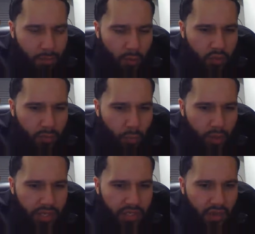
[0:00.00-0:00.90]
both
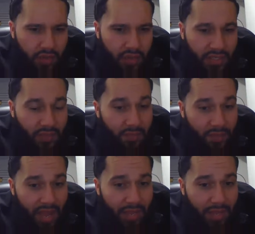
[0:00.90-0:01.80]
support each other? That's a
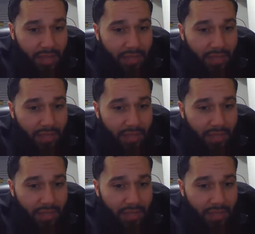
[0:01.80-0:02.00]
fact.